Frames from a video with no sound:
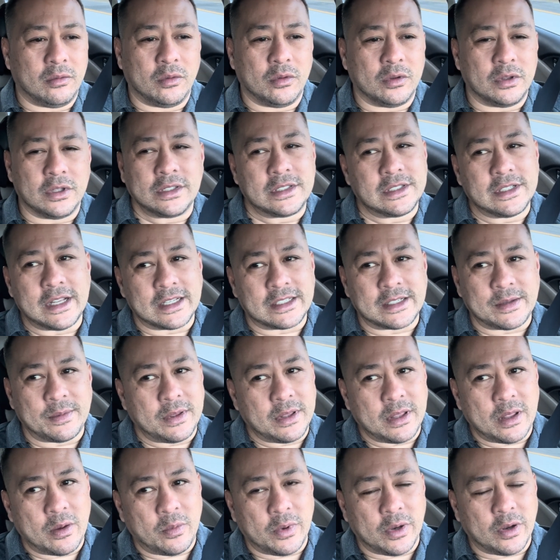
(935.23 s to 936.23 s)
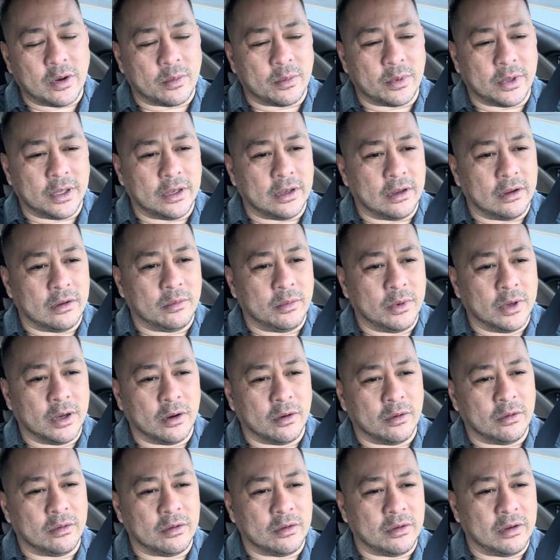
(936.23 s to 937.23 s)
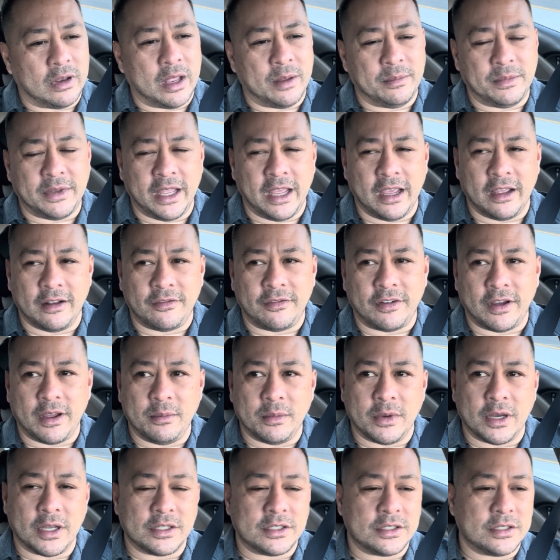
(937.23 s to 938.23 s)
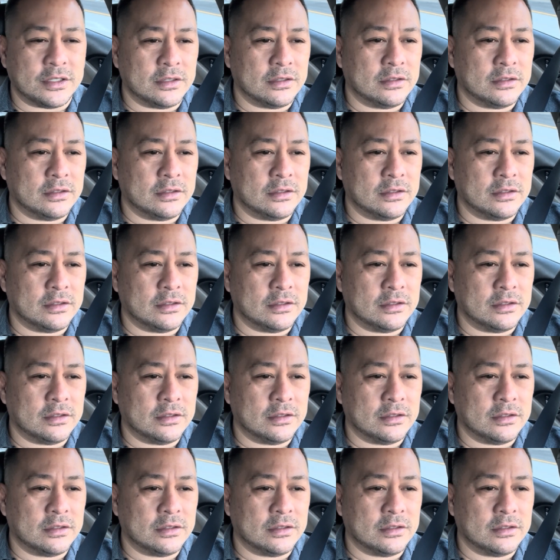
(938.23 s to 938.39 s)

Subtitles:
This is not something that we normally do. We don't empty hand fight much.